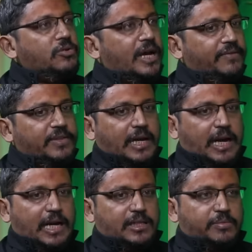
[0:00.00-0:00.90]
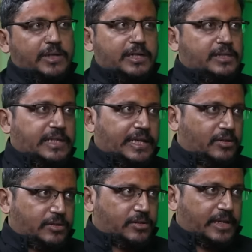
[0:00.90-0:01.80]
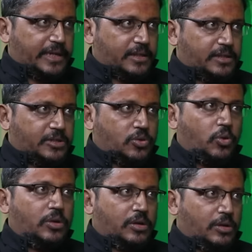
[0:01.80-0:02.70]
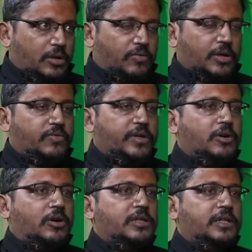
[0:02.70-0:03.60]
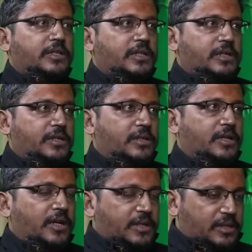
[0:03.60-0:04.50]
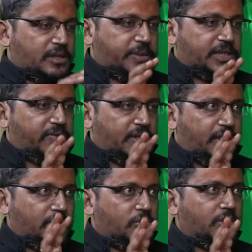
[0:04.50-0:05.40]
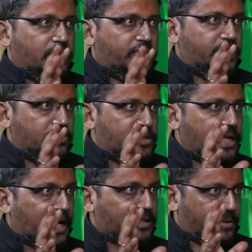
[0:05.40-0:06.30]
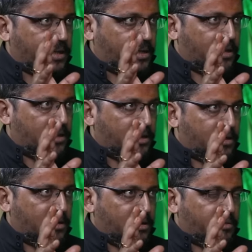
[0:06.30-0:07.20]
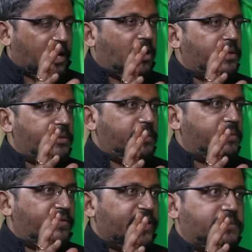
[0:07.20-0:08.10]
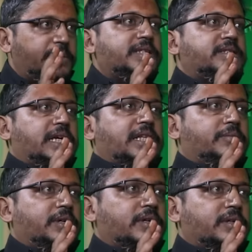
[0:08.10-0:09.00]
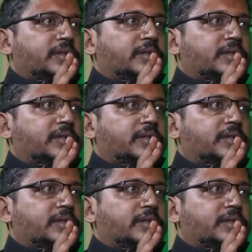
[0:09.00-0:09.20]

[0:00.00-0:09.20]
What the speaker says: You have the Atman inside also, right? The soul, or what we call the specific Hindu term we use, the Atma. But how many people have experienced the Atma?